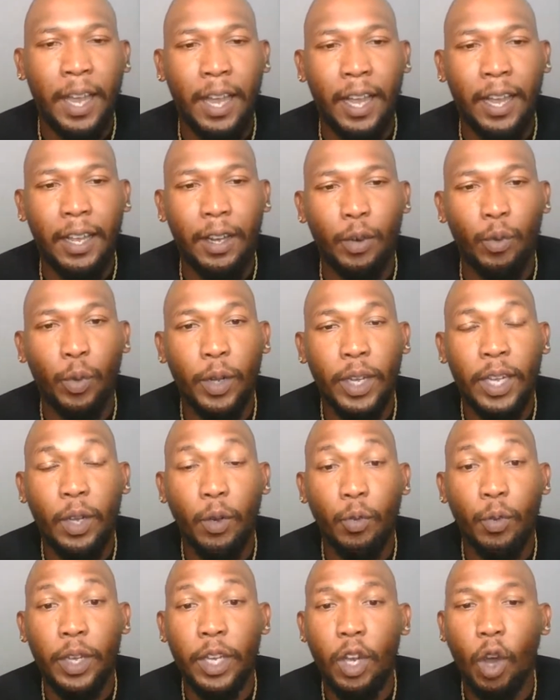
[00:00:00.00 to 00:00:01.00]
And
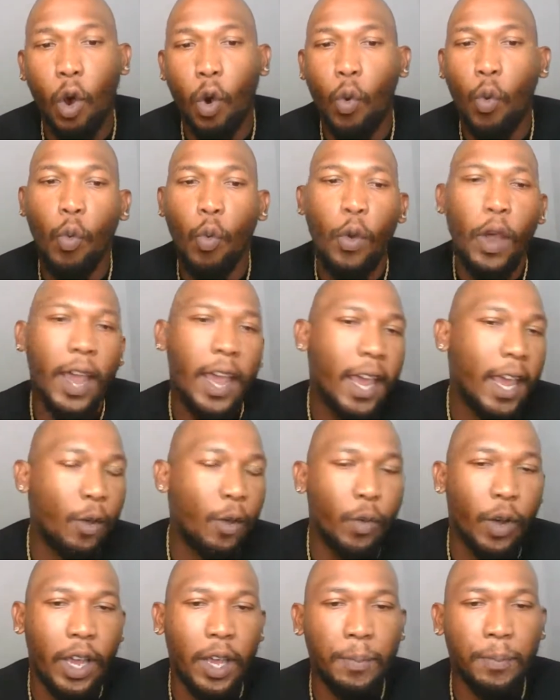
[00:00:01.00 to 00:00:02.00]
we go
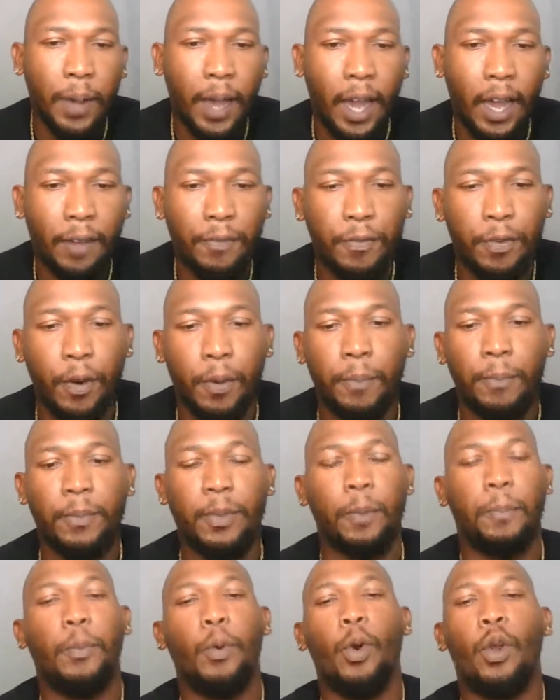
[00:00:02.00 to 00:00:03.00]
way back
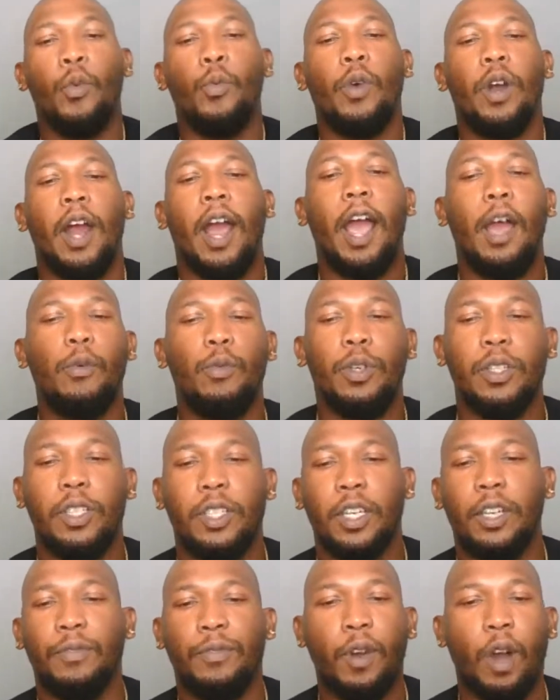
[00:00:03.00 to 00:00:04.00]
from the point where I
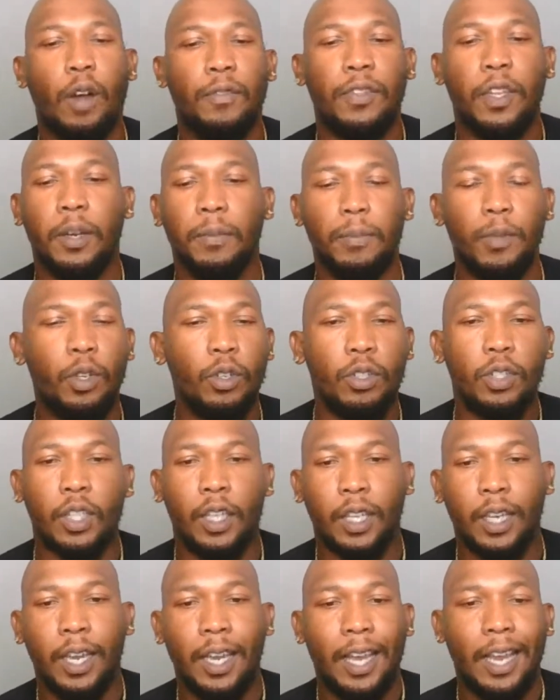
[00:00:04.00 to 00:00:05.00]
was involved in
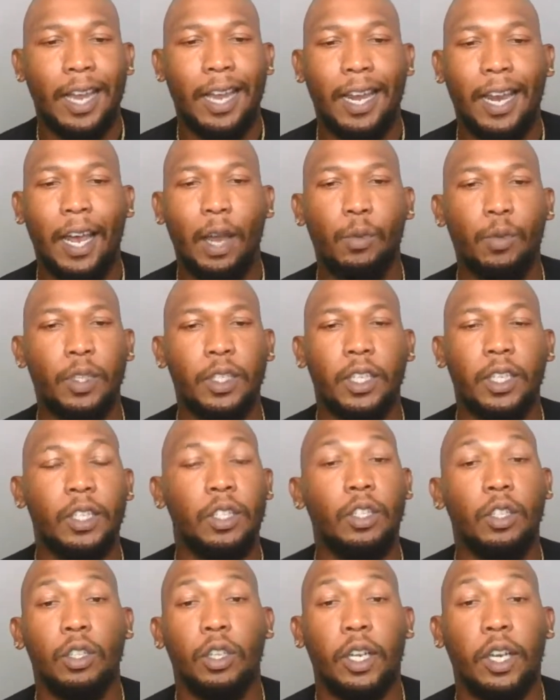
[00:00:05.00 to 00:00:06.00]
music and I was
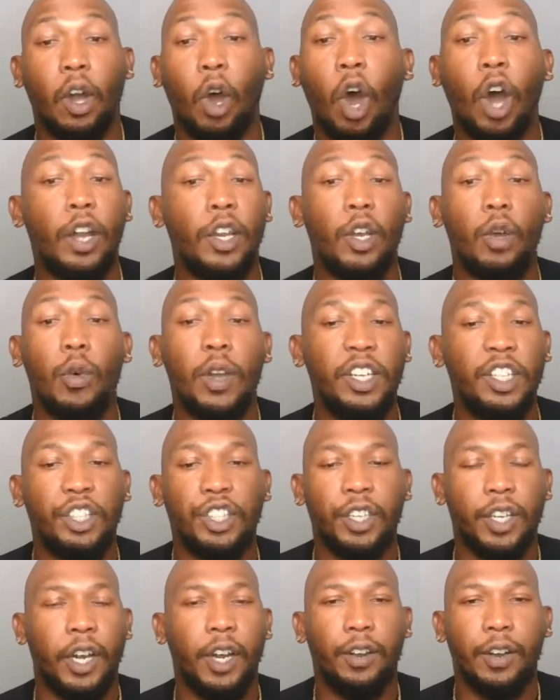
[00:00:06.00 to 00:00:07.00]
into audio
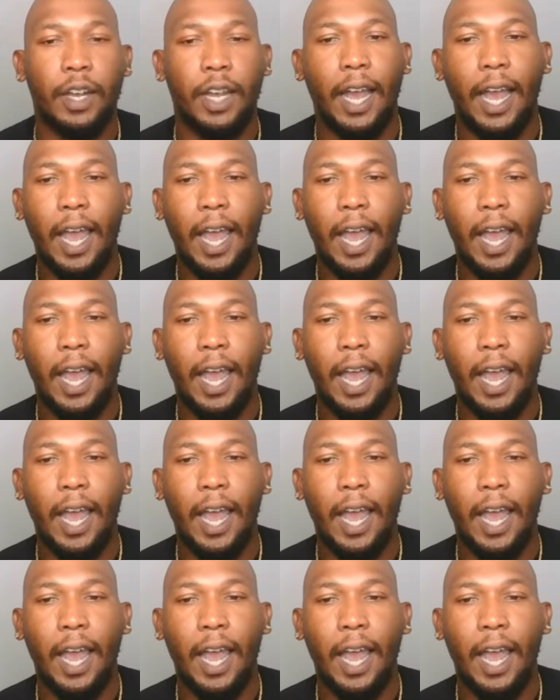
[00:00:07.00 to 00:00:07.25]
engineering.